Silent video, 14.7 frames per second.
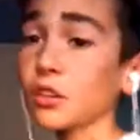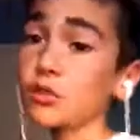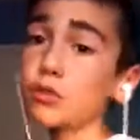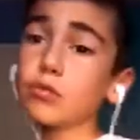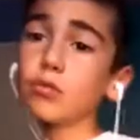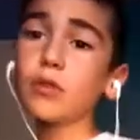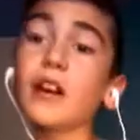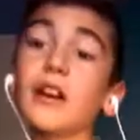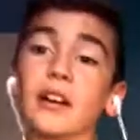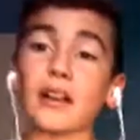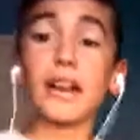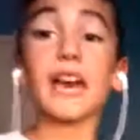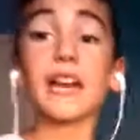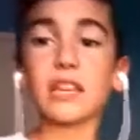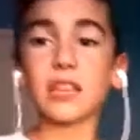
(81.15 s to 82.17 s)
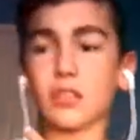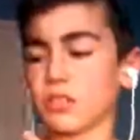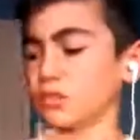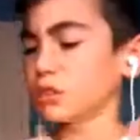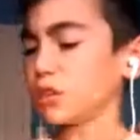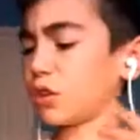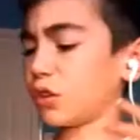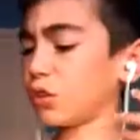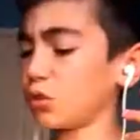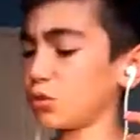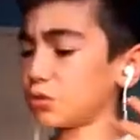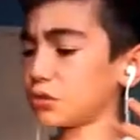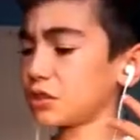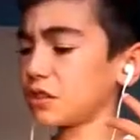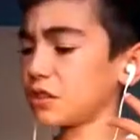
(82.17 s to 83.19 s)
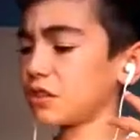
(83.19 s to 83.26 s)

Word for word: You ain't gonna lose.